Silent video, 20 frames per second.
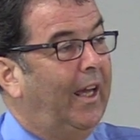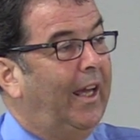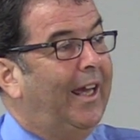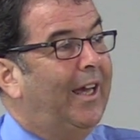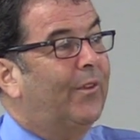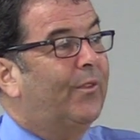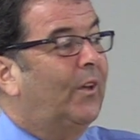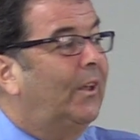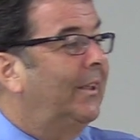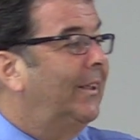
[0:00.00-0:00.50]

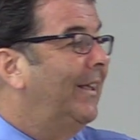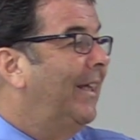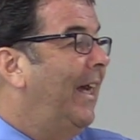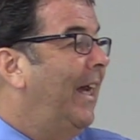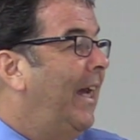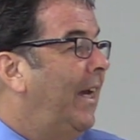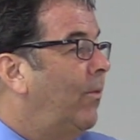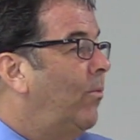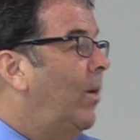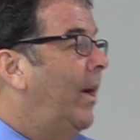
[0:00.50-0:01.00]
If a
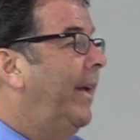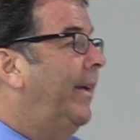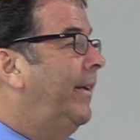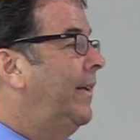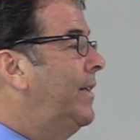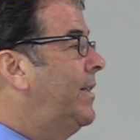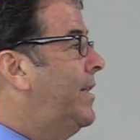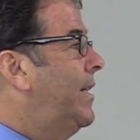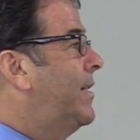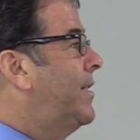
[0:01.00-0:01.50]
lay
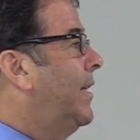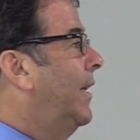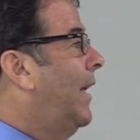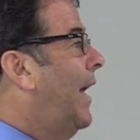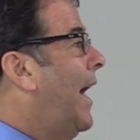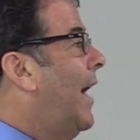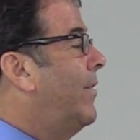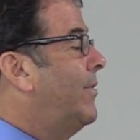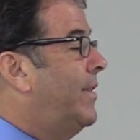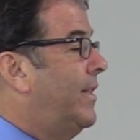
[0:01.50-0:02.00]
witness is
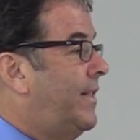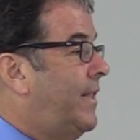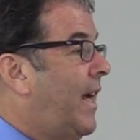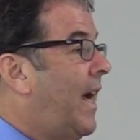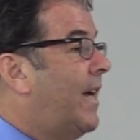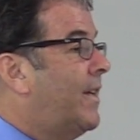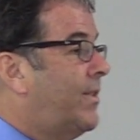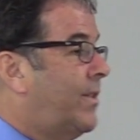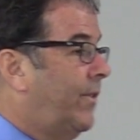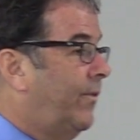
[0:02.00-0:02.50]
allowed to
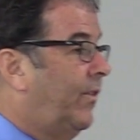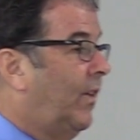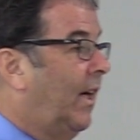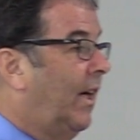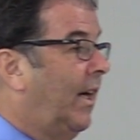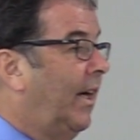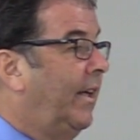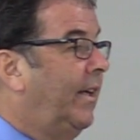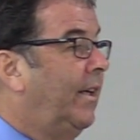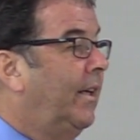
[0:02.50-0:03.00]

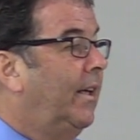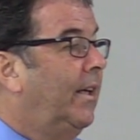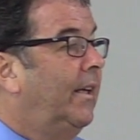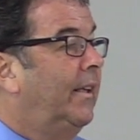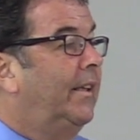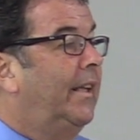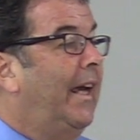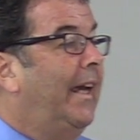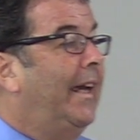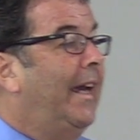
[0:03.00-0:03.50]
testify,
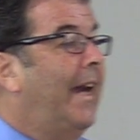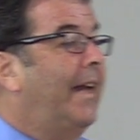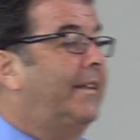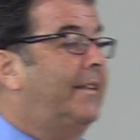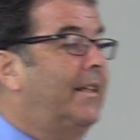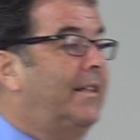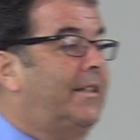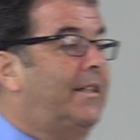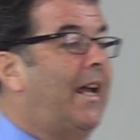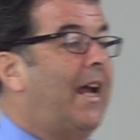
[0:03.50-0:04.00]
they get
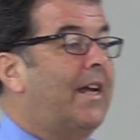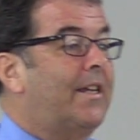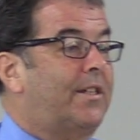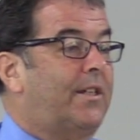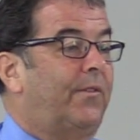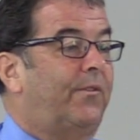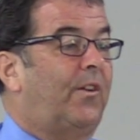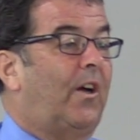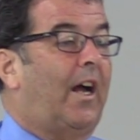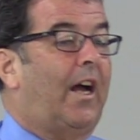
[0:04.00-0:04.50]
to
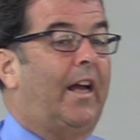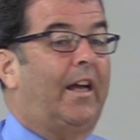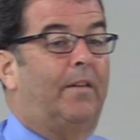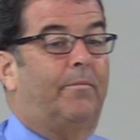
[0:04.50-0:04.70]
testify